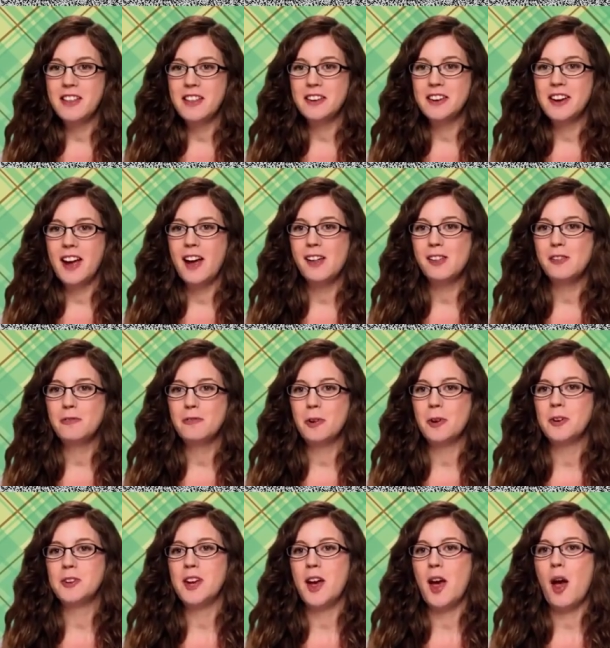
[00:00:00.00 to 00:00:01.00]
was
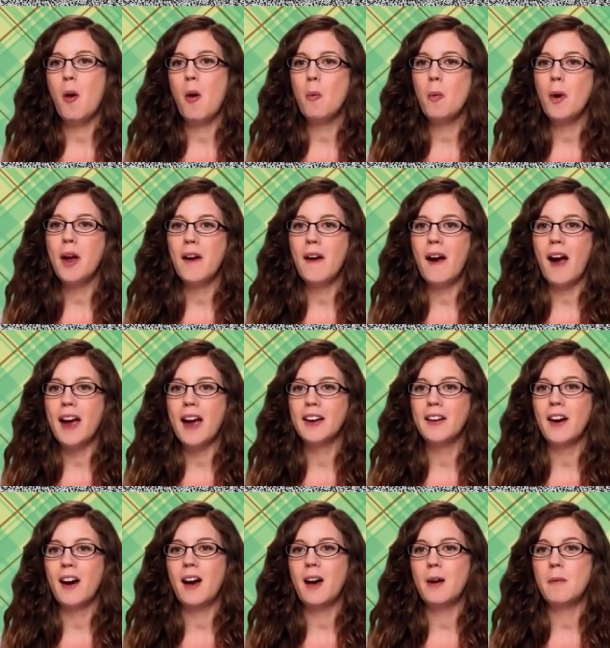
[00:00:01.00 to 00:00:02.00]
beaten by
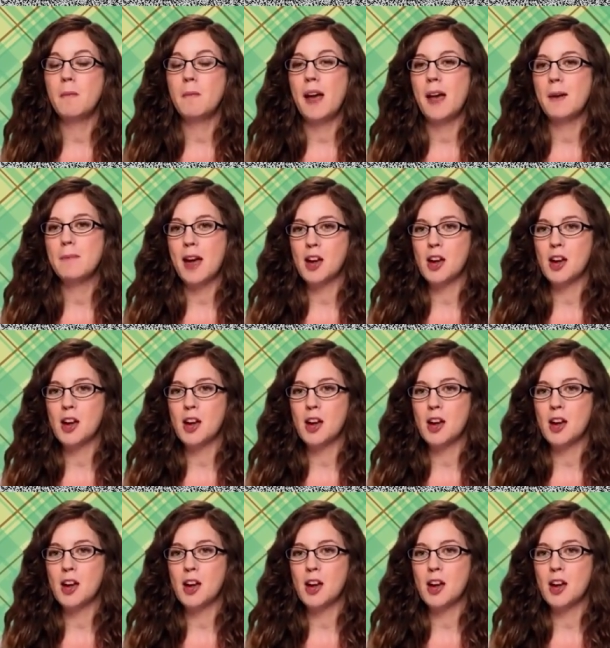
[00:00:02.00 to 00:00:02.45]
Celeste,